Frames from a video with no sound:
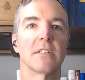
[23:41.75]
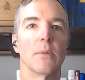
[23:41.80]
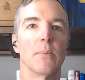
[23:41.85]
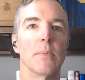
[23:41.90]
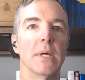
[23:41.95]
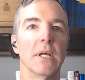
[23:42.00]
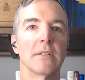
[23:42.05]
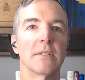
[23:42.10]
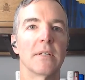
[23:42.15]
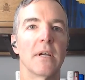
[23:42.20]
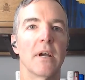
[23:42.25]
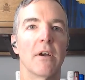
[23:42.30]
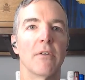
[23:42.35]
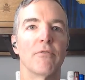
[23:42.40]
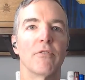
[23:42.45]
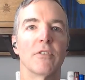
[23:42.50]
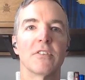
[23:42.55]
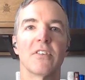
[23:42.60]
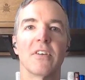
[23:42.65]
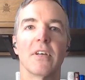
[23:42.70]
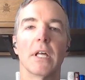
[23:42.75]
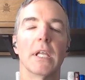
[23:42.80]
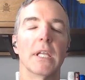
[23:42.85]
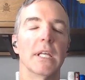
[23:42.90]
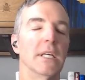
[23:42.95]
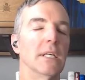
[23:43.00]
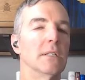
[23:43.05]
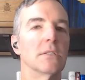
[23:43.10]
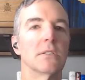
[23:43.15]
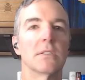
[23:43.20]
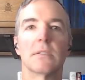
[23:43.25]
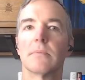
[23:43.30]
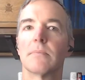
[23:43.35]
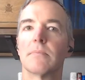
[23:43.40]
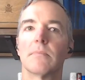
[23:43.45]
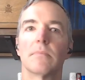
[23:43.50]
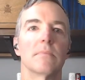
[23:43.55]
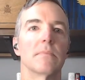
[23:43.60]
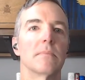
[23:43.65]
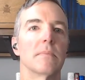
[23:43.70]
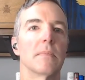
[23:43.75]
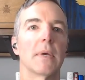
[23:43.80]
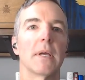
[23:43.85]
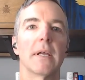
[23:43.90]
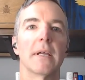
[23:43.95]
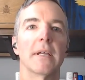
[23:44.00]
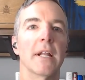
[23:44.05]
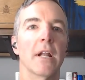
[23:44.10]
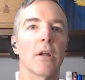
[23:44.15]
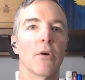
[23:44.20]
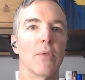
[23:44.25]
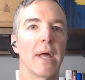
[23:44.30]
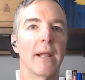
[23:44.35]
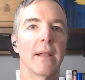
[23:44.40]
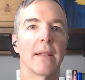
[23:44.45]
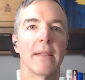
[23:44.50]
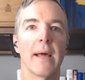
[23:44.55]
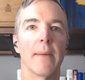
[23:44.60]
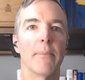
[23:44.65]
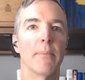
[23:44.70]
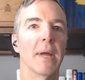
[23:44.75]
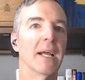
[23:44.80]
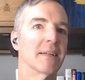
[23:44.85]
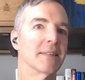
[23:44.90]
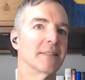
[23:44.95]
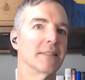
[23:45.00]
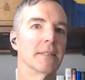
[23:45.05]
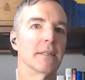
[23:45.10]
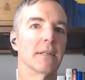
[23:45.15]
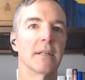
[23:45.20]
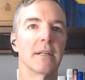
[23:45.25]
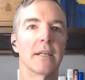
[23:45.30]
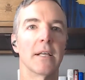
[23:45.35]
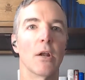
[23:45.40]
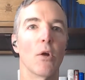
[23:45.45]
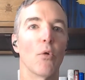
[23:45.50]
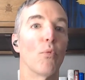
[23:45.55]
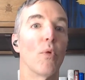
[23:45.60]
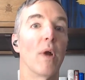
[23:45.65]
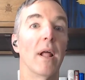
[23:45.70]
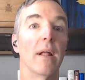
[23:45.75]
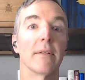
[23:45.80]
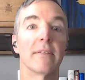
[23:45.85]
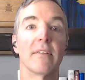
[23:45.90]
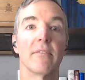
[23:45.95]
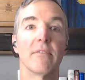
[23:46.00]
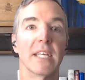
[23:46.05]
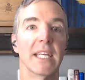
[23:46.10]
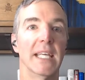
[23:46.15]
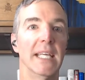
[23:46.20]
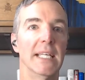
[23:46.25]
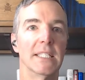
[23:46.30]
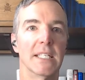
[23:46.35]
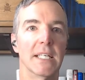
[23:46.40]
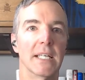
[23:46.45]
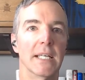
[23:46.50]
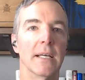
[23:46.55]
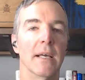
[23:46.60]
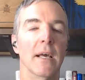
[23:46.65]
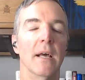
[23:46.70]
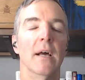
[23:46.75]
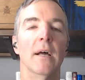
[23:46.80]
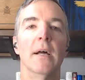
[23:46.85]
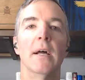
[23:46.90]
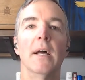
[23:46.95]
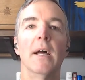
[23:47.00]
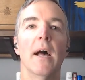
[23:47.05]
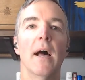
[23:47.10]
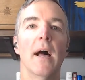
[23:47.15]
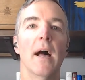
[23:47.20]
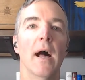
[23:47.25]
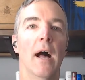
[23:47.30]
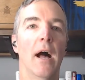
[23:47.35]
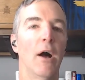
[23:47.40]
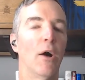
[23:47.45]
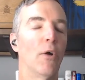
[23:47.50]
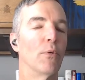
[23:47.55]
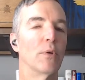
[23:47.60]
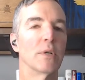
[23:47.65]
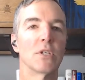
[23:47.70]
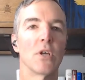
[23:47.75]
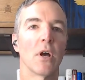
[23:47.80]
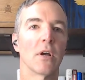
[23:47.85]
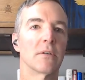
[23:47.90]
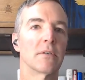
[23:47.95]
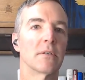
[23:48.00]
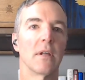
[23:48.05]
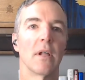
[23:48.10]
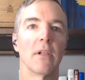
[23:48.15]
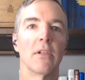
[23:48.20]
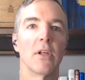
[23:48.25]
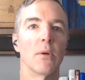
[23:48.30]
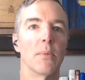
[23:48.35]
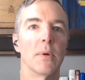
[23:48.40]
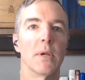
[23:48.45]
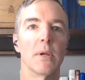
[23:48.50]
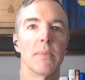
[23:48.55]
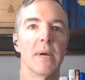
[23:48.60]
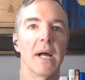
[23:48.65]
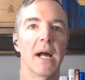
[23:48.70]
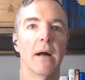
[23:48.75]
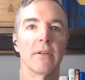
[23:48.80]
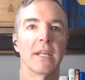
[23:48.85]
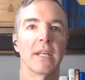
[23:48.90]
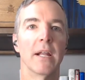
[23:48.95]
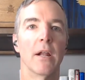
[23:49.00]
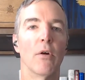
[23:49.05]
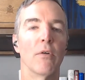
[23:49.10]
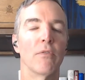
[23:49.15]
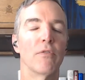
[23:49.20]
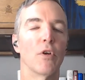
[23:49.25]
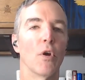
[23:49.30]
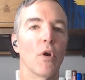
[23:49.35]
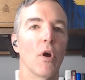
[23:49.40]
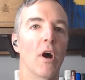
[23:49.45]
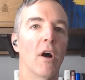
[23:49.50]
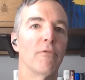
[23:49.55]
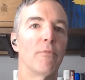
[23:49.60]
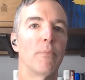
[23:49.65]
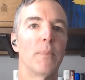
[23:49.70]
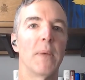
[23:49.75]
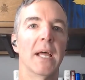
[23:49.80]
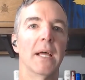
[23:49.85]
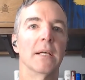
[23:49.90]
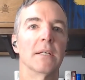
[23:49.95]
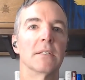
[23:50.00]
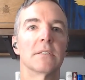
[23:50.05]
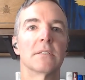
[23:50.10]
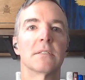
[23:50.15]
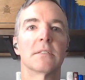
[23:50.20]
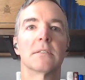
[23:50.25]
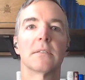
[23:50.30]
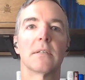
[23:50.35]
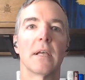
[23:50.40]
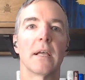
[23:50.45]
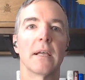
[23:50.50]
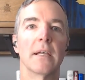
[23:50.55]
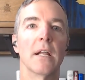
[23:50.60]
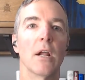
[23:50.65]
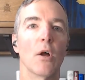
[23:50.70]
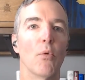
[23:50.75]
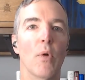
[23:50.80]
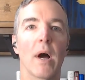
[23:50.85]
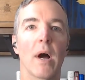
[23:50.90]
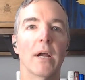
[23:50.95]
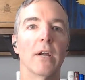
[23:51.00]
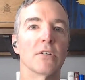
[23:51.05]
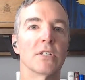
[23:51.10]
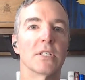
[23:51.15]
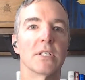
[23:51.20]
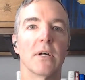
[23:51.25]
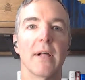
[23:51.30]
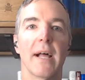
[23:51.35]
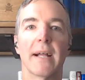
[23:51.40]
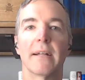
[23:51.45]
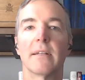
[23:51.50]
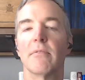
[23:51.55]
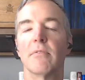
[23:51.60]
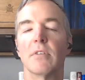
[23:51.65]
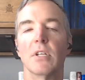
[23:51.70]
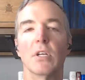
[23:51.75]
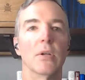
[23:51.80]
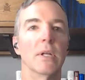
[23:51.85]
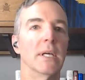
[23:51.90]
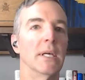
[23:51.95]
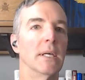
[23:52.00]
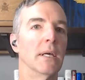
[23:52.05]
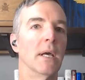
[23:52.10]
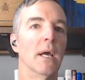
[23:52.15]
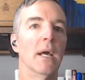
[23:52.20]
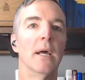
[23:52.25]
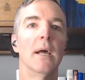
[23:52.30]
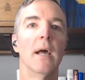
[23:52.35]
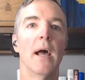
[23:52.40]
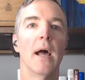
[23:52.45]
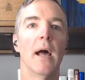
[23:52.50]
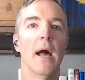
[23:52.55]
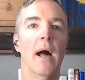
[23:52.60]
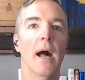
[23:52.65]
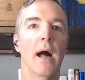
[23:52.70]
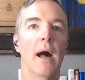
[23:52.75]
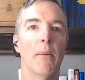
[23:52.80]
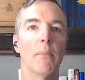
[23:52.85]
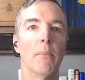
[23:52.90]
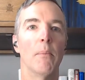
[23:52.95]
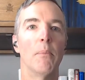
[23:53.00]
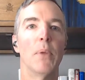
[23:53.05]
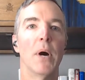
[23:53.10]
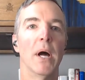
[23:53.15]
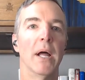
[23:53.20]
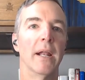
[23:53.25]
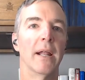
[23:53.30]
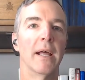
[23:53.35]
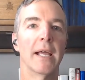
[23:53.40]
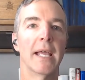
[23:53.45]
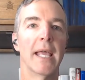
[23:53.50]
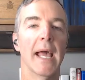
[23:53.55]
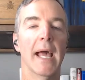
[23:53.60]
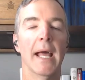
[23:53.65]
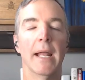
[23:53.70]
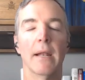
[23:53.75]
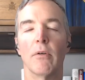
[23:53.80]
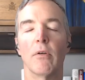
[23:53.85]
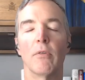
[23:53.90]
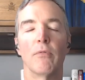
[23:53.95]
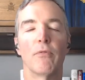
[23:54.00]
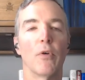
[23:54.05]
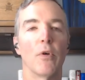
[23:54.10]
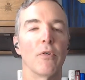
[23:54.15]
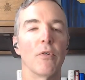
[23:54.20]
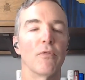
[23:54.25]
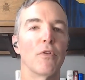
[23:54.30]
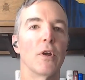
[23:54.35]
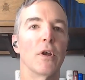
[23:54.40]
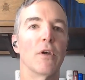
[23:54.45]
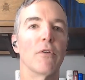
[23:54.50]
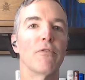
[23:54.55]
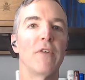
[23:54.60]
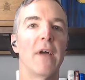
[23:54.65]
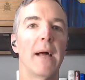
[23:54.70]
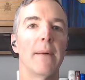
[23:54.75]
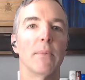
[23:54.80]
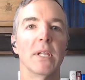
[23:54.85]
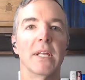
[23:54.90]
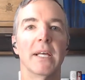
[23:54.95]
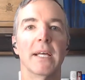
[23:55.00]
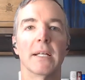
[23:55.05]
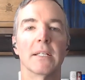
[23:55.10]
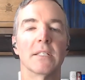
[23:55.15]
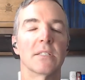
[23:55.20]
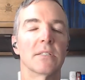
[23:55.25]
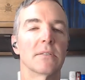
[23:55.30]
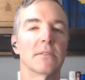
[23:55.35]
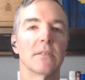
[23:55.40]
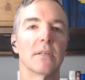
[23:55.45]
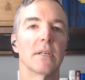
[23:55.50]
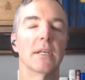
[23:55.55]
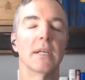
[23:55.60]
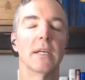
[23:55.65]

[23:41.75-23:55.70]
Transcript: to the military facilities, that makes it, relatively easy. We talked a little bit about, if you're off base, while you're still active duty. But again, for your family, it's,